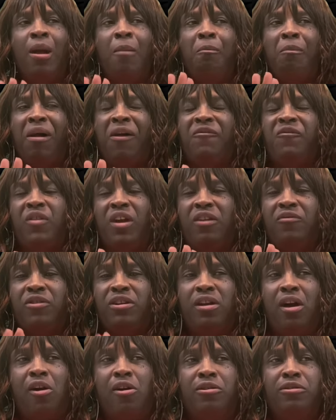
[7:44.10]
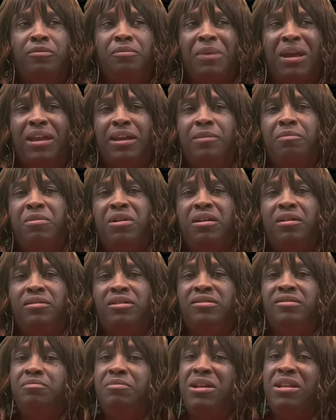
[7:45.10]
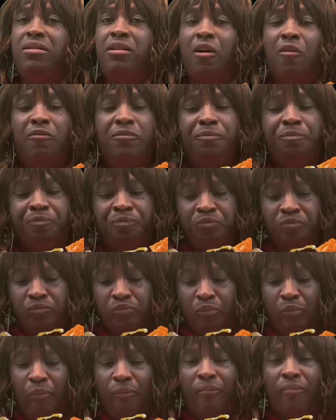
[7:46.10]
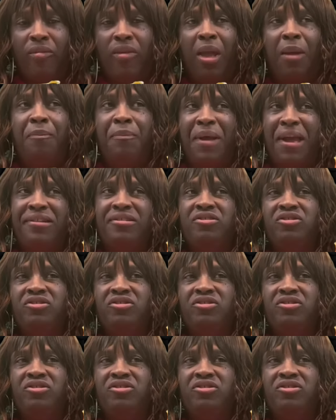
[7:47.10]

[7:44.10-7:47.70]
my favorite homemade meal is meatloaf, mac